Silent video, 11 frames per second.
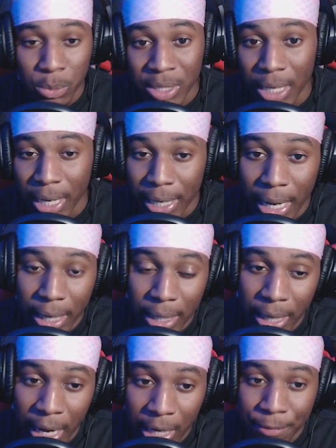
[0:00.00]
We're sitting at
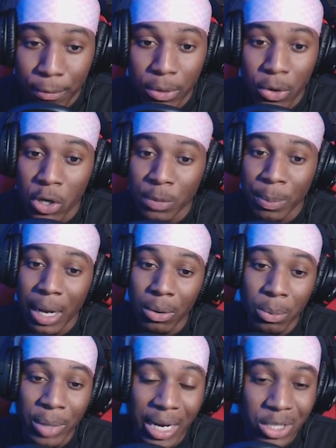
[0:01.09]
984
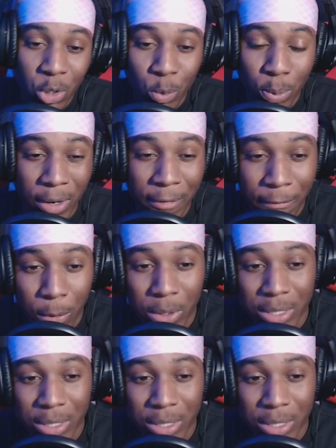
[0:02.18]
horsepower. We got a 2.4